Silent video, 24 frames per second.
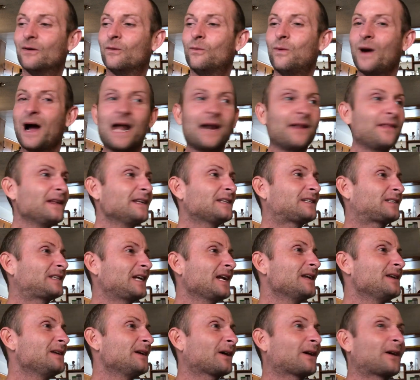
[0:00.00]
Why do these
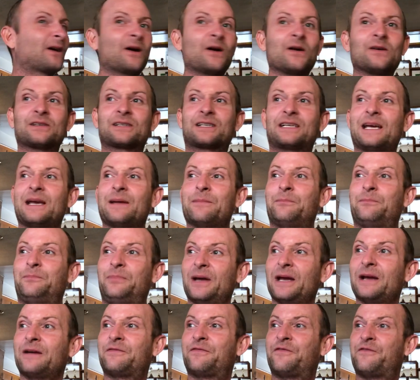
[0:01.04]
Tinder girls keep
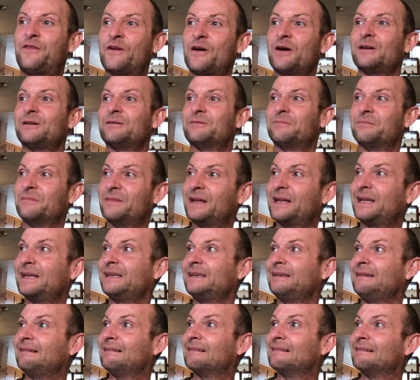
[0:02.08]
Bigfooting
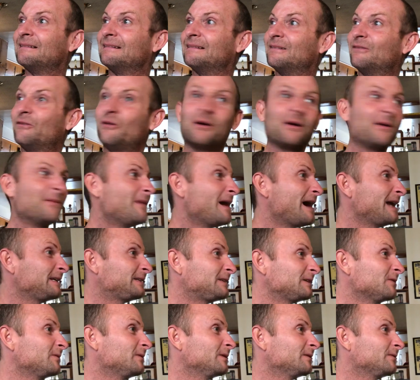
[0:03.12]
me? What am I
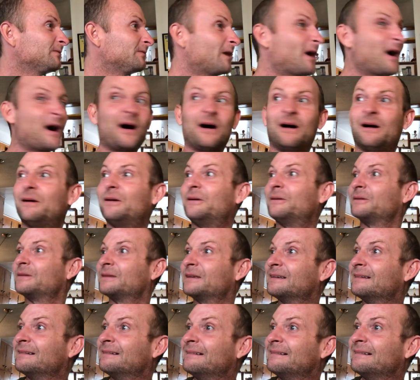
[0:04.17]
doing
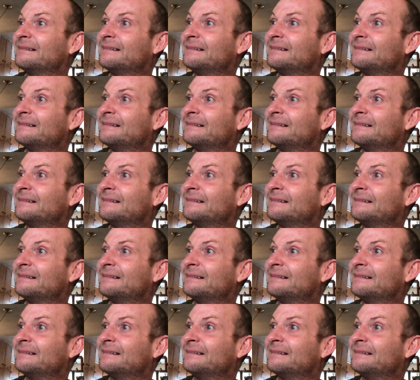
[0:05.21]
wrong?